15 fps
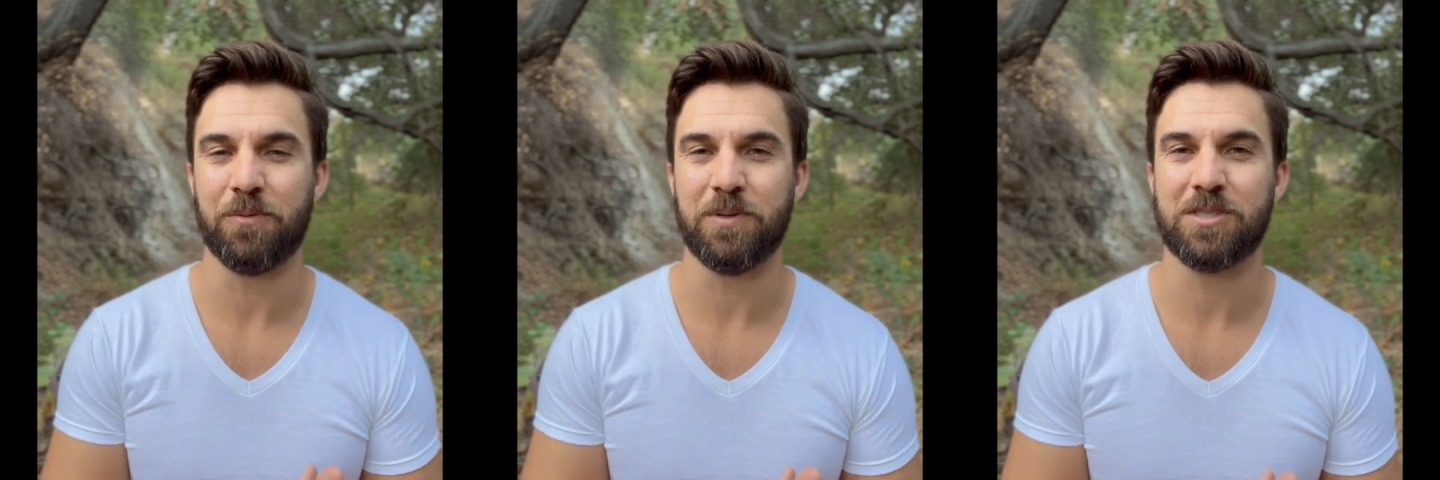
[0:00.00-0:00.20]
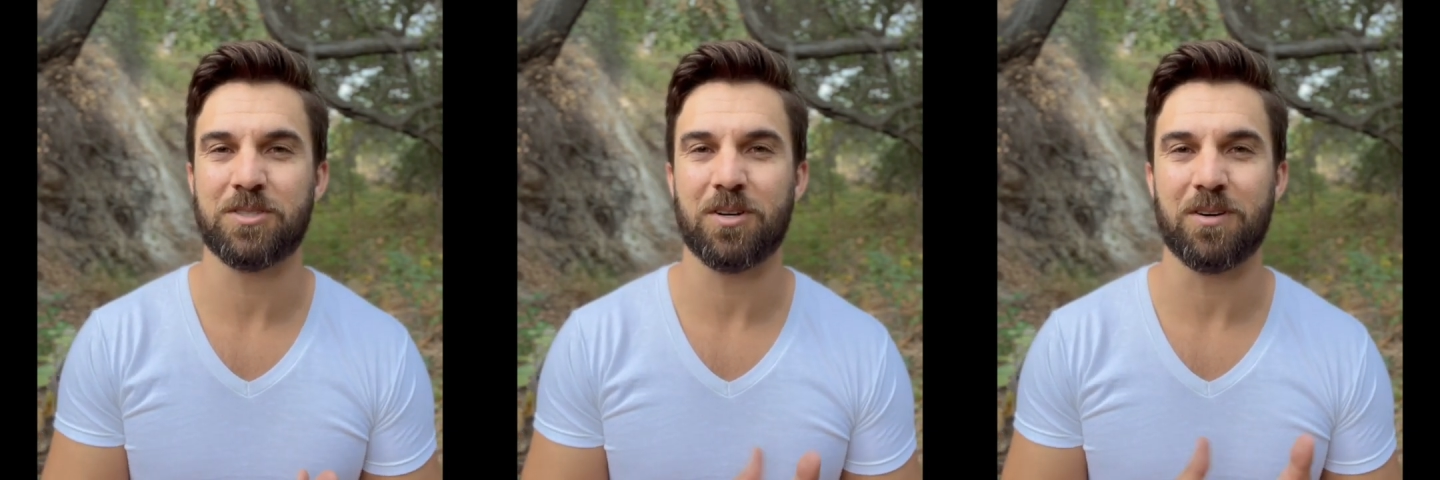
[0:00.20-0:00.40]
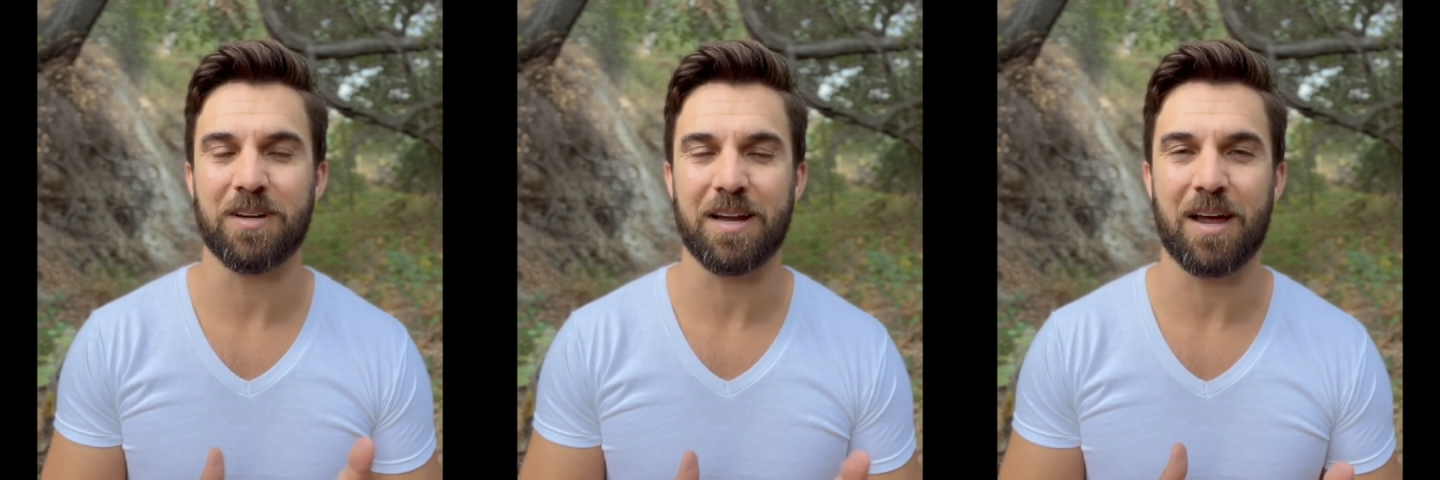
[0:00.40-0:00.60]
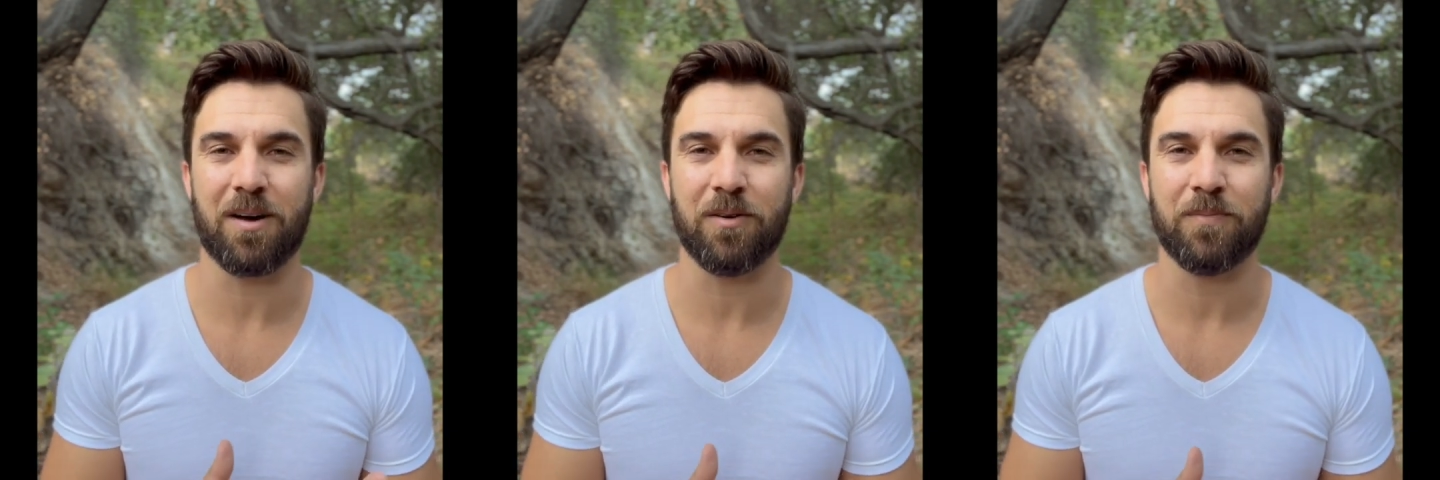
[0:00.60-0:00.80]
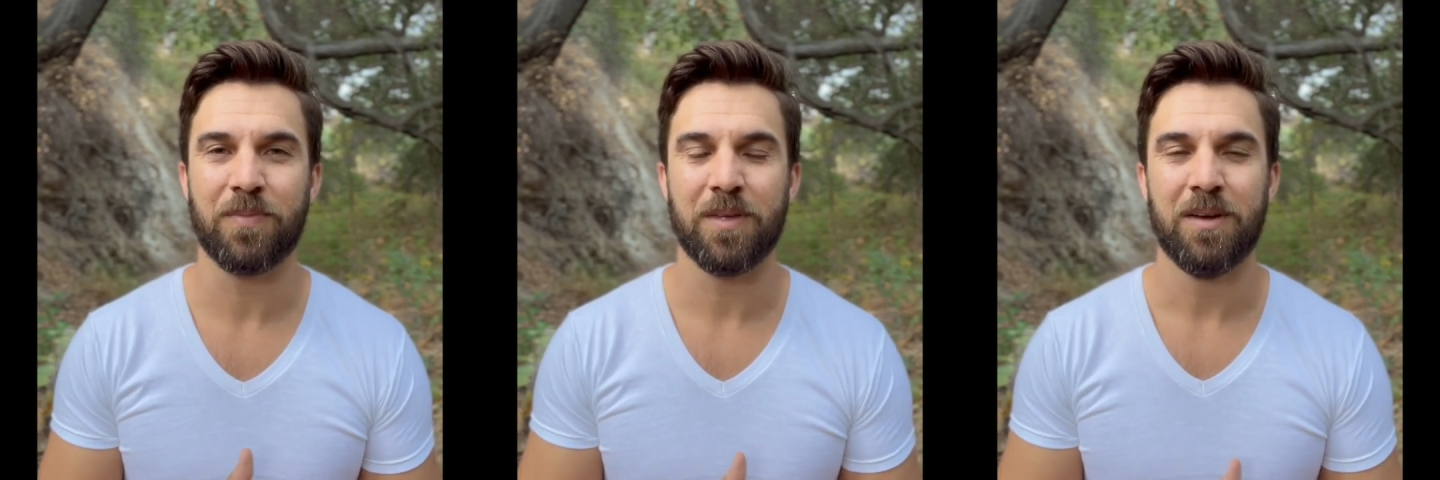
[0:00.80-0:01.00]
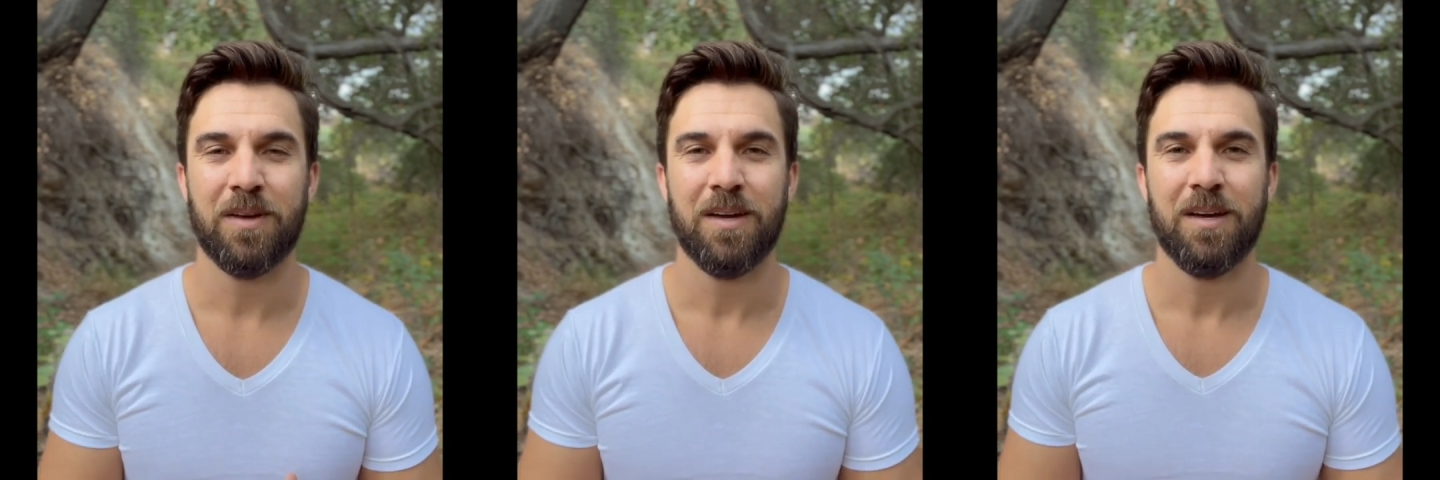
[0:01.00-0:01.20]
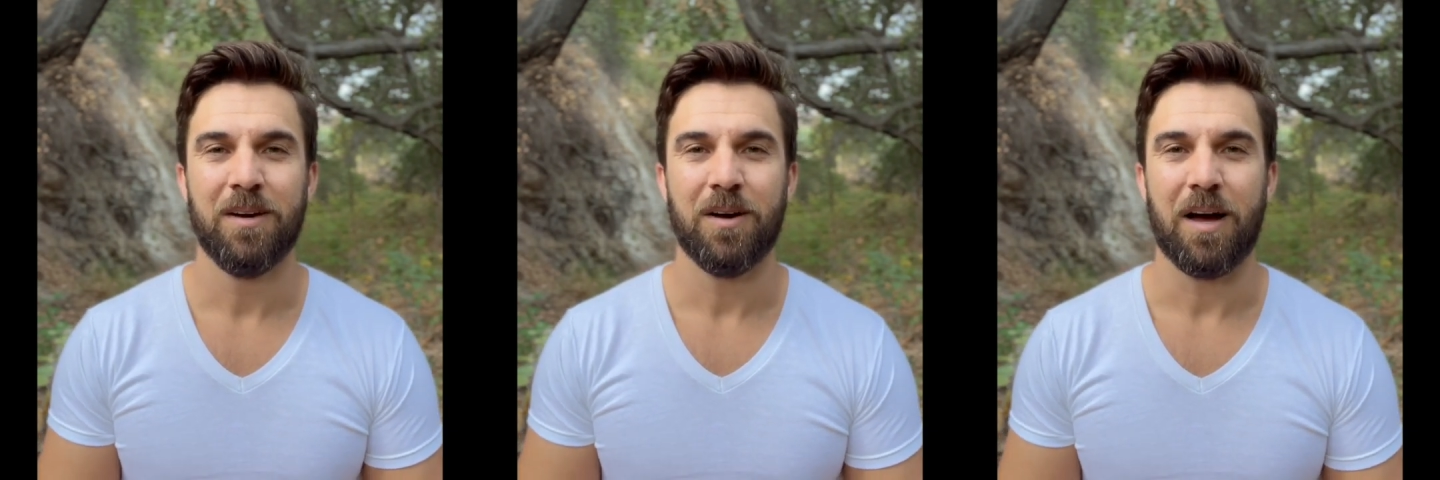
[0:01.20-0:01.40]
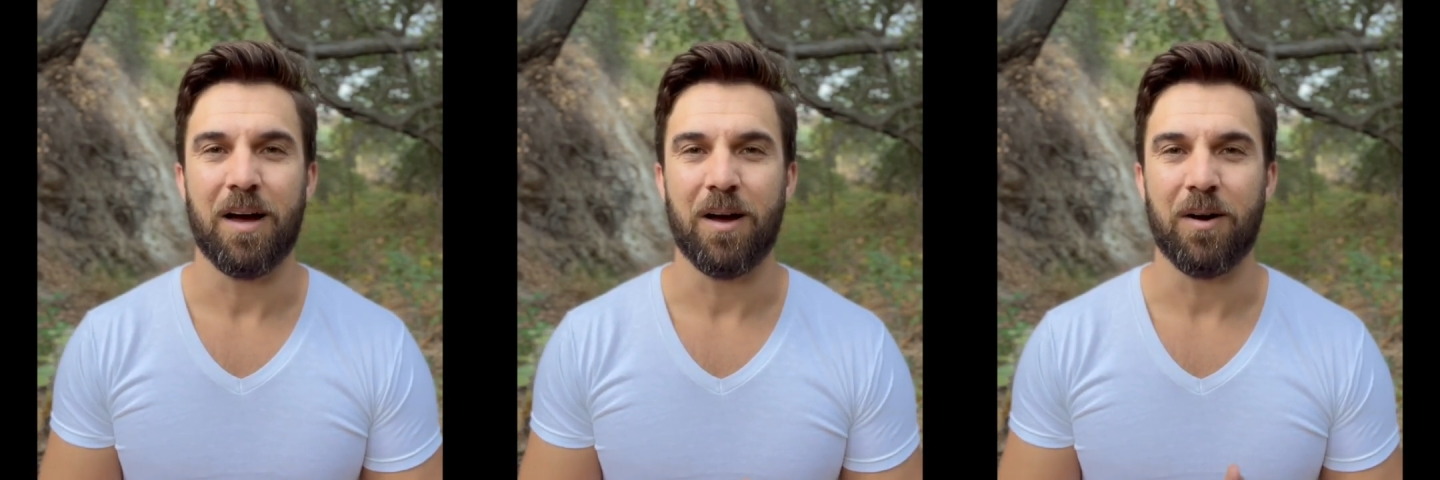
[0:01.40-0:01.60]
We started out
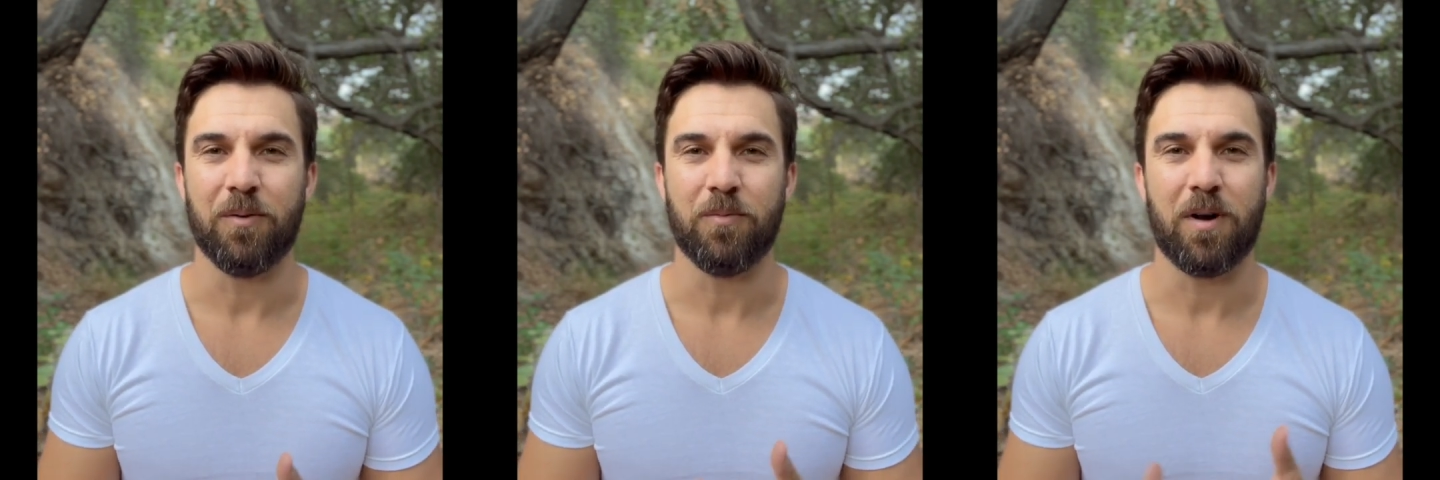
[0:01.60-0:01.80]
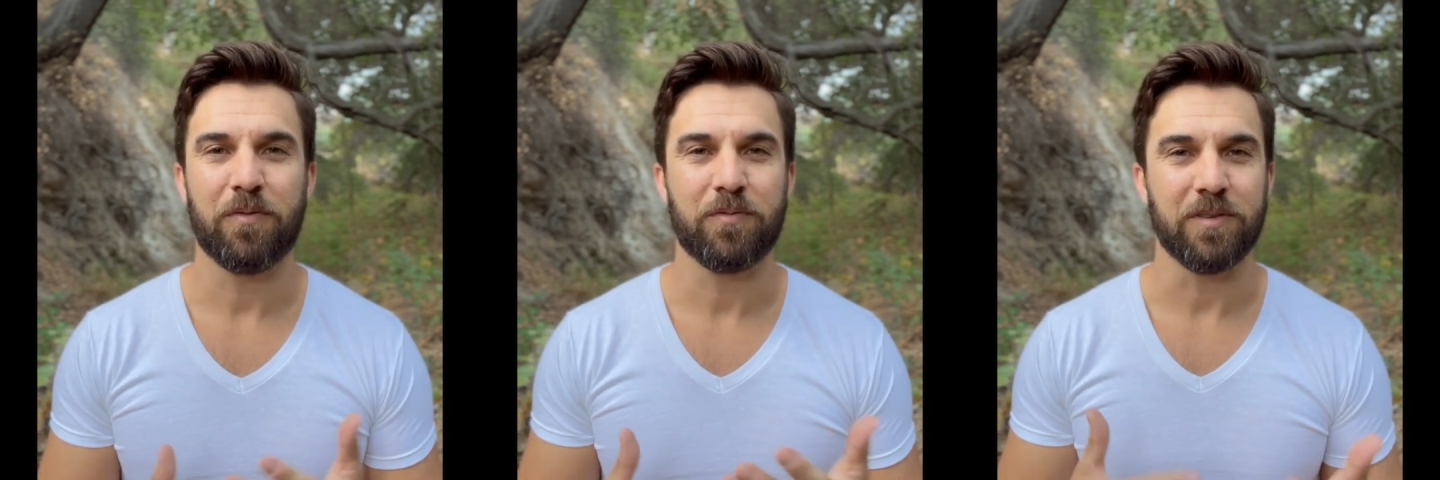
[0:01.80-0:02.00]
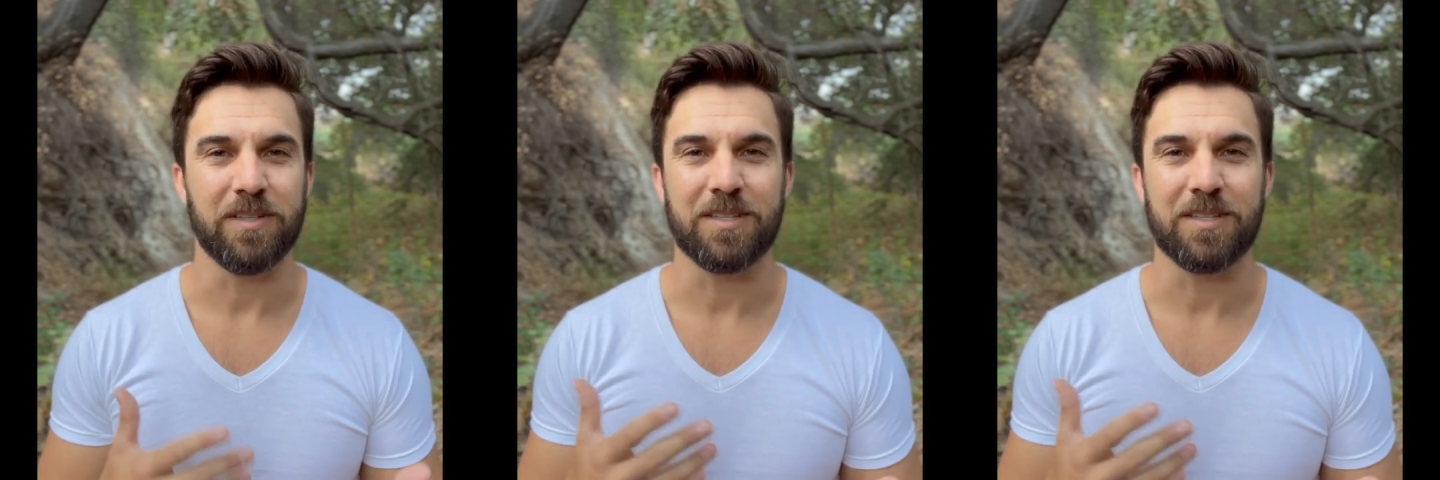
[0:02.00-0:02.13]
roughly